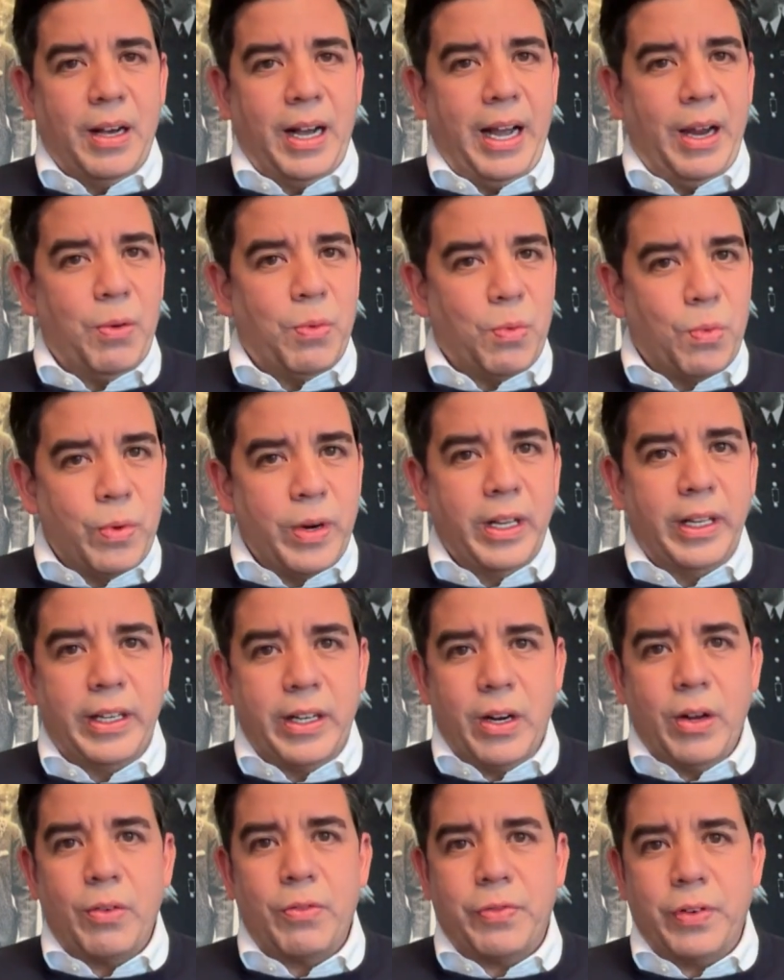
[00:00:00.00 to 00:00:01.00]
I really
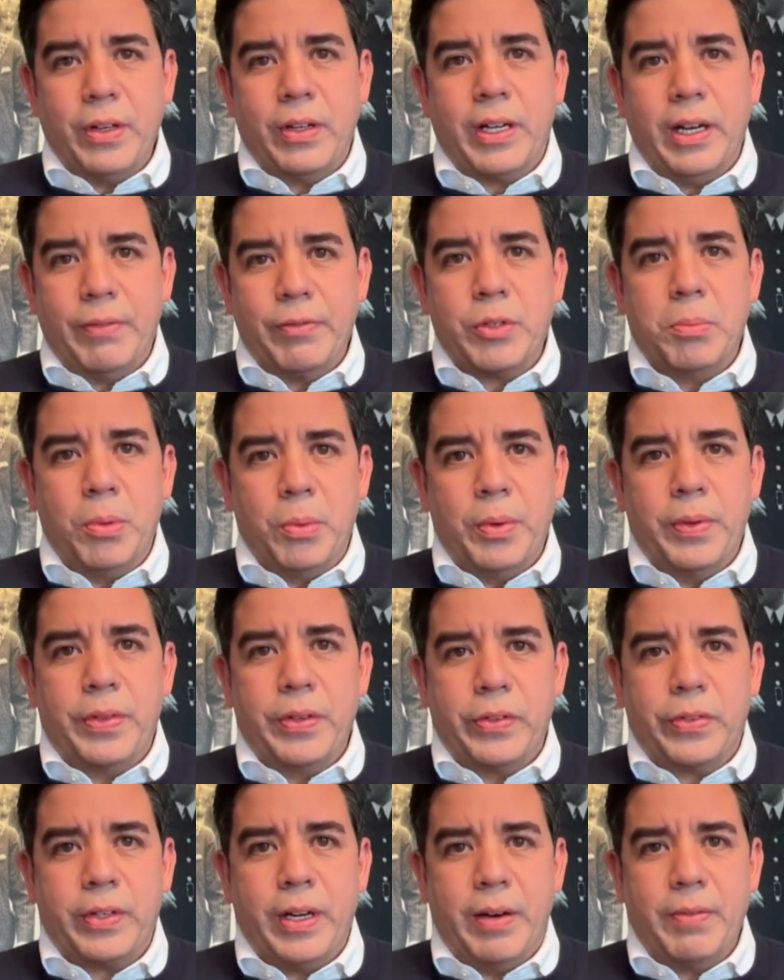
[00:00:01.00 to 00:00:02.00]
don't feel comfortable with
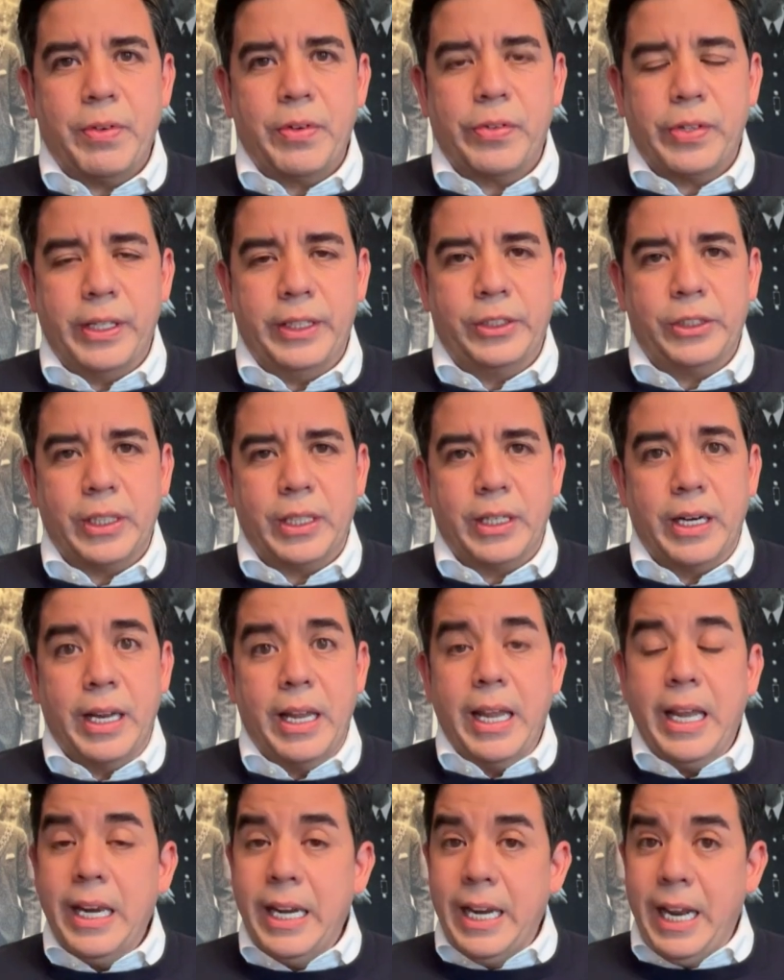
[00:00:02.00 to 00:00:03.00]
this conversation.
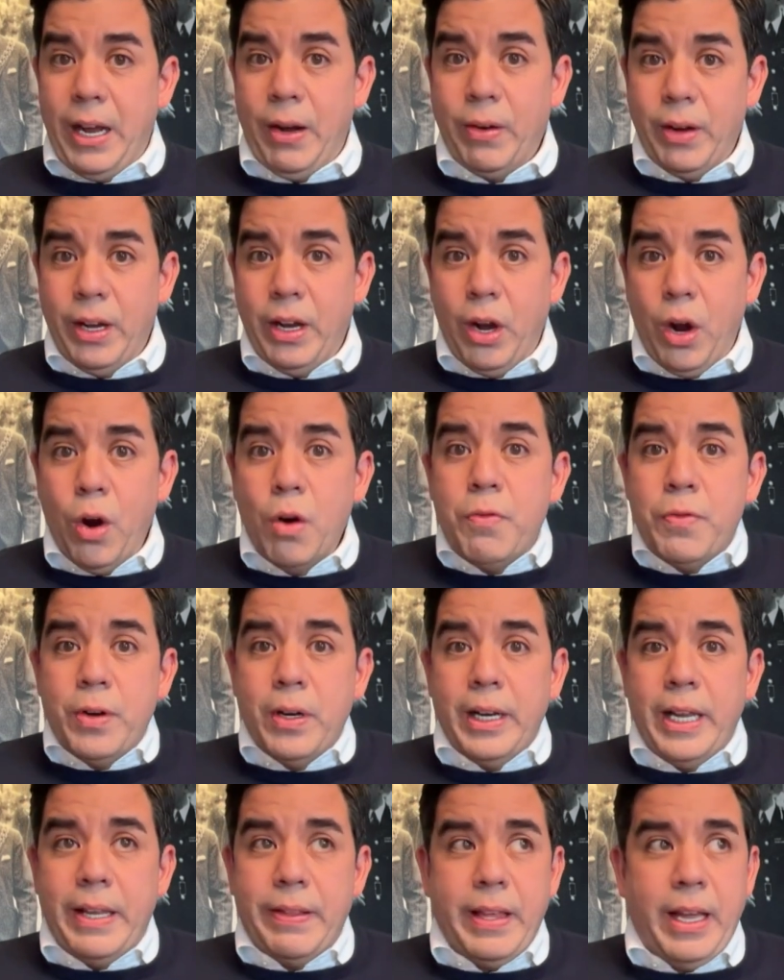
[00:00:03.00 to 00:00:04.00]
Now,
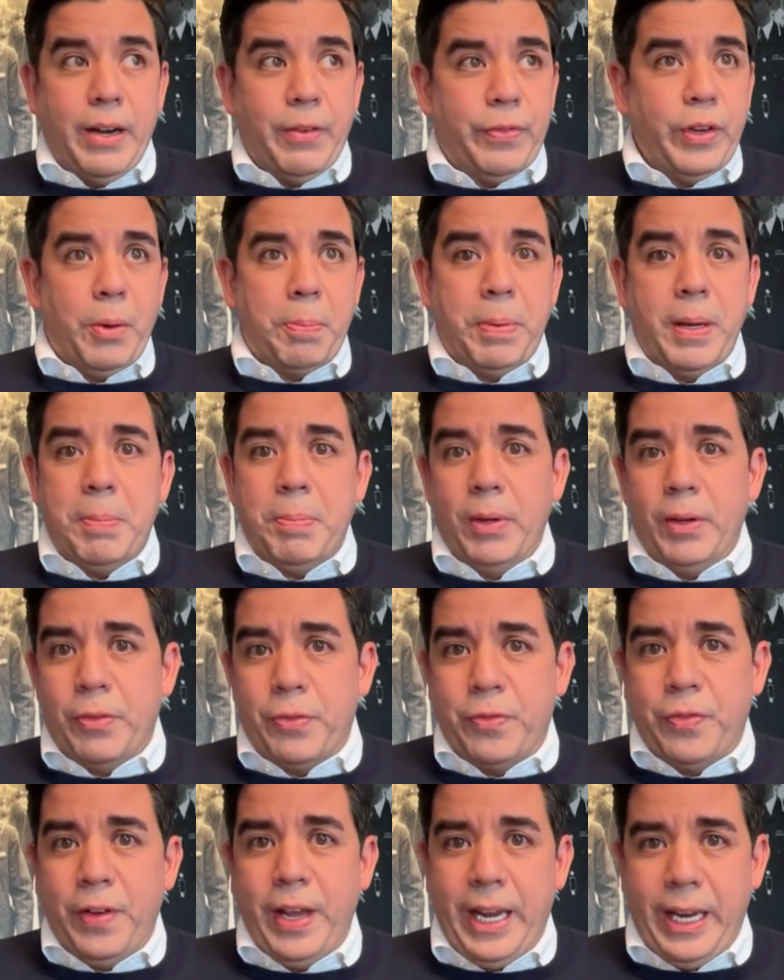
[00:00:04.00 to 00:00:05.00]
overlay that if they're people
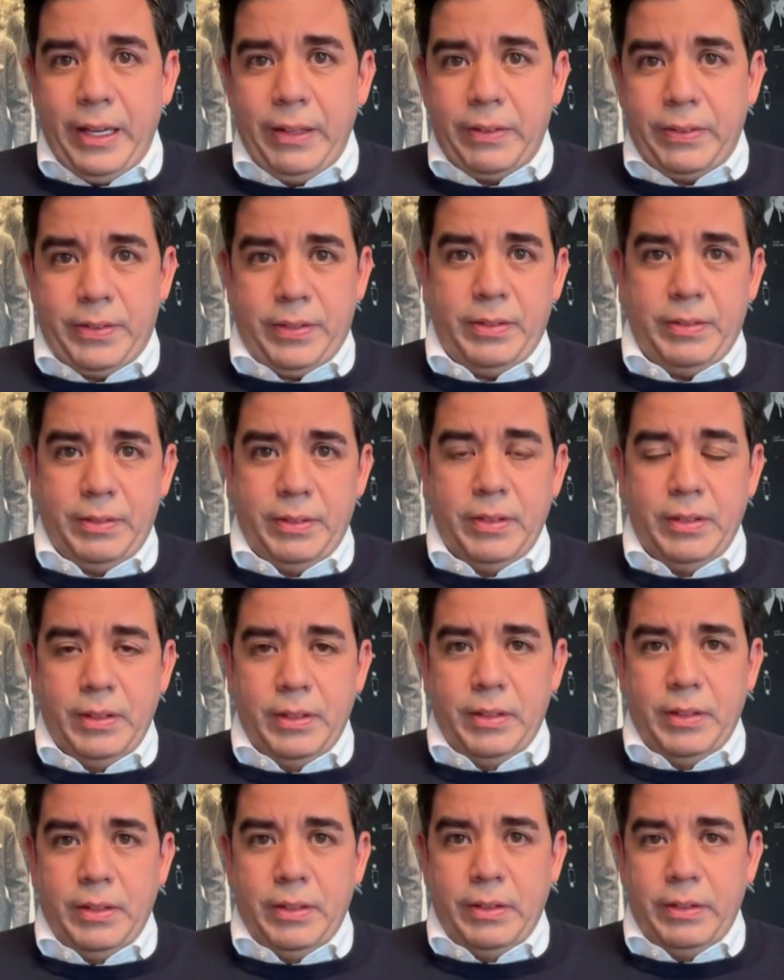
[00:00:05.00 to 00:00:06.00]
of faith, mm-hmm.
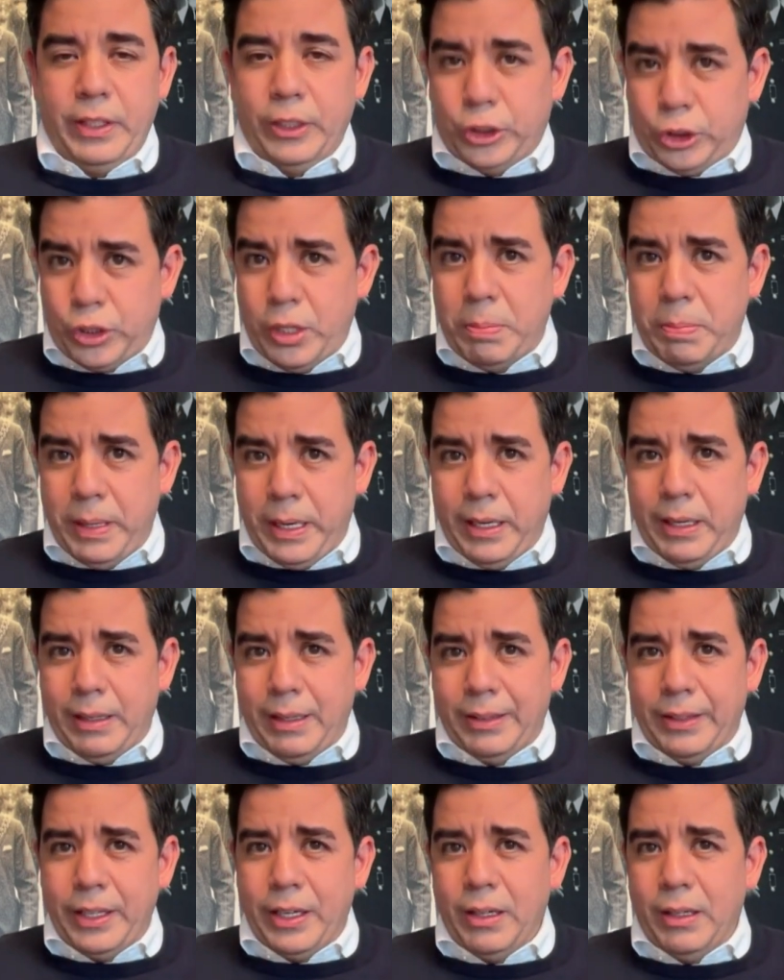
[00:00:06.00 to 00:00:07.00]
there should be
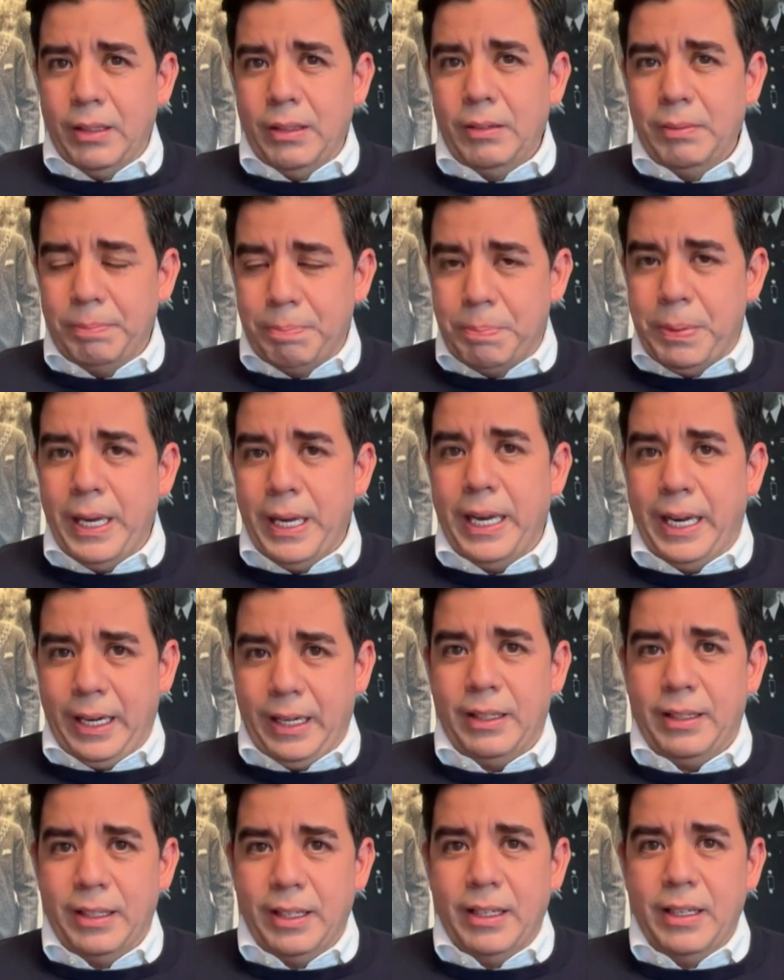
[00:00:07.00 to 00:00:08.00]
a little
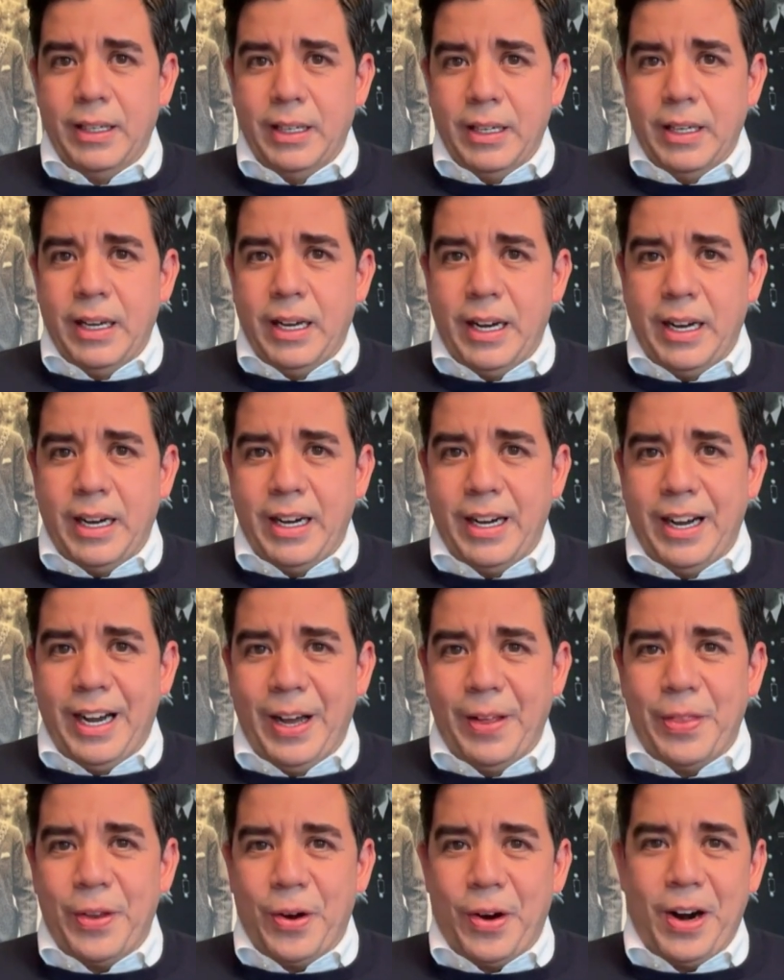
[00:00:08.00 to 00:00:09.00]
ping uh,
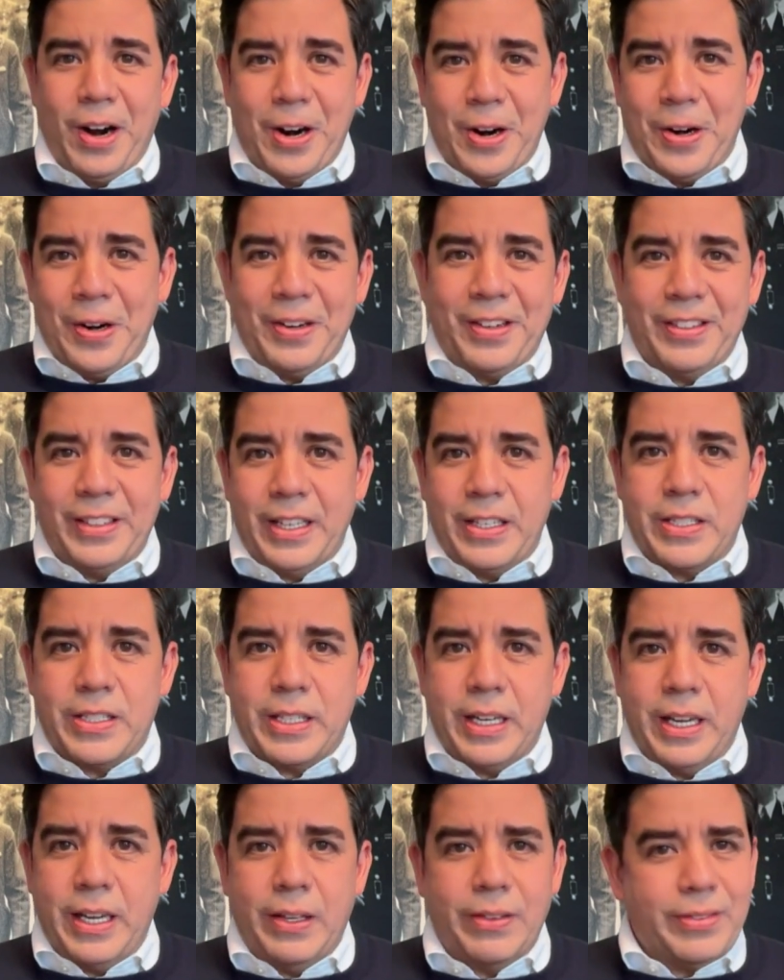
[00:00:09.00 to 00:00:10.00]
on their heart that
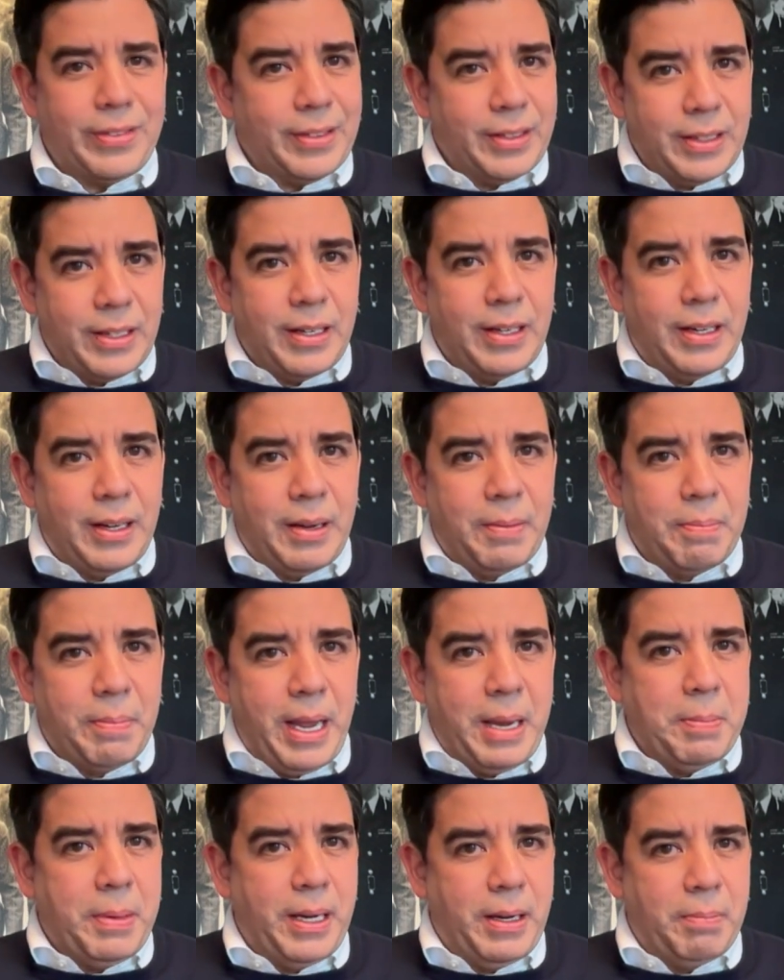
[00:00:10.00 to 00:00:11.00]
says, uh,
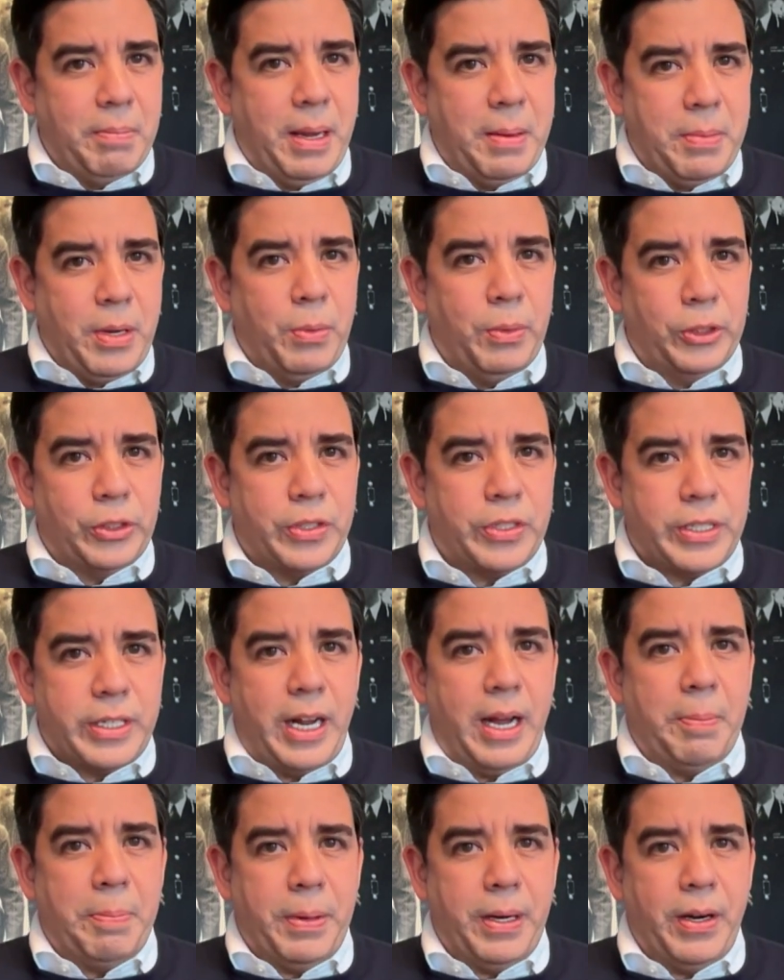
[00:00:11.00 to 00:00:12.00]
maybe, maybe we should
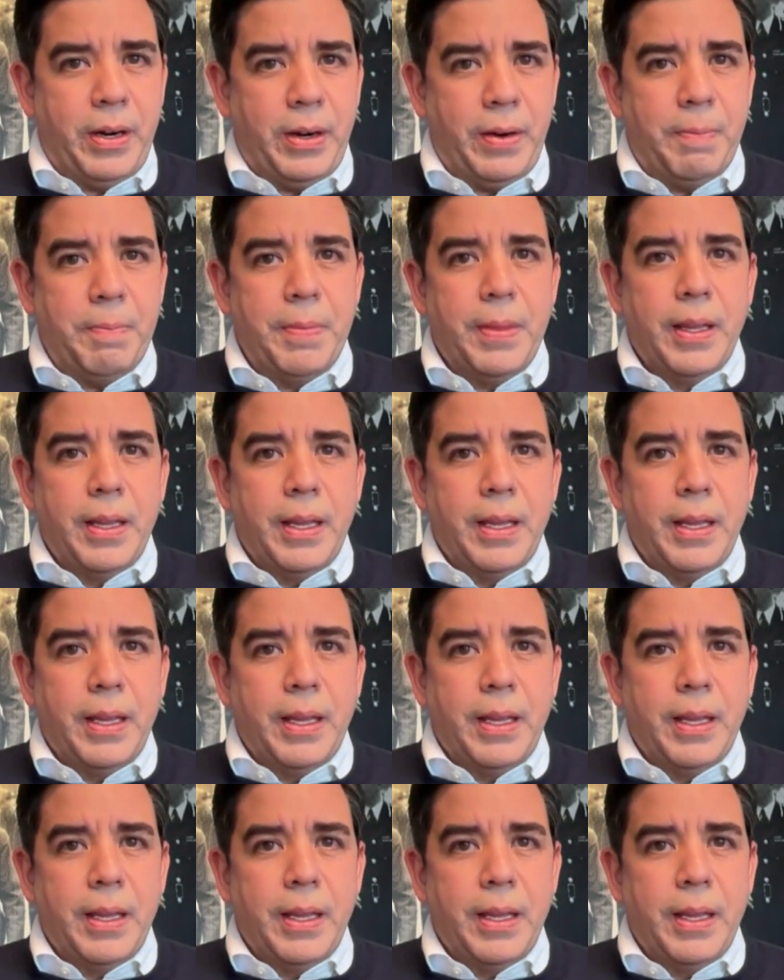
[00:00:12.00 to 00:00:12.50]
stop here.